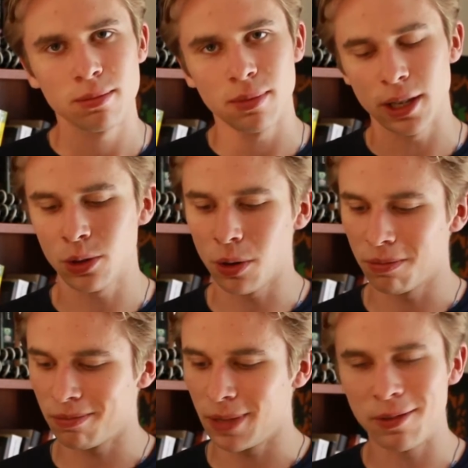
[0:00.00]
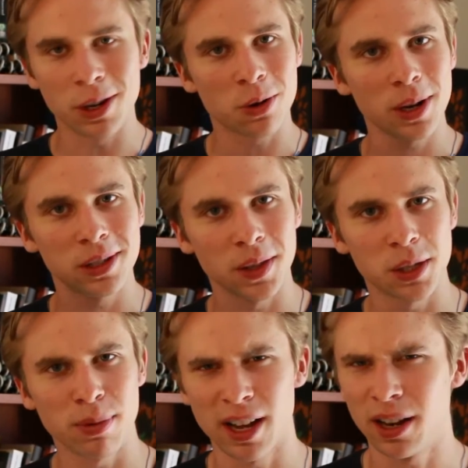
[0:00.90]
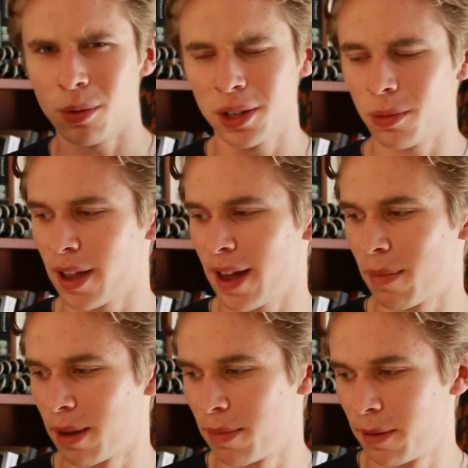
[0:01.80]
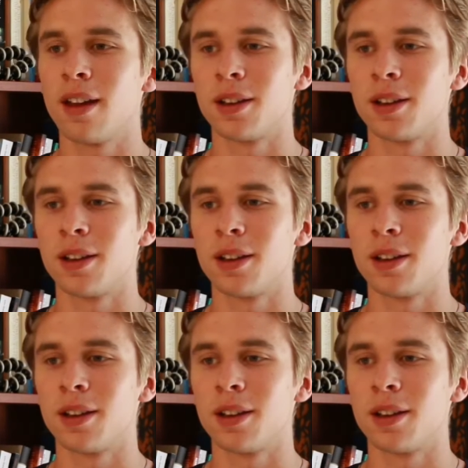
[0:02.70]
There's not even a crease in the spine. I wonder why that might be.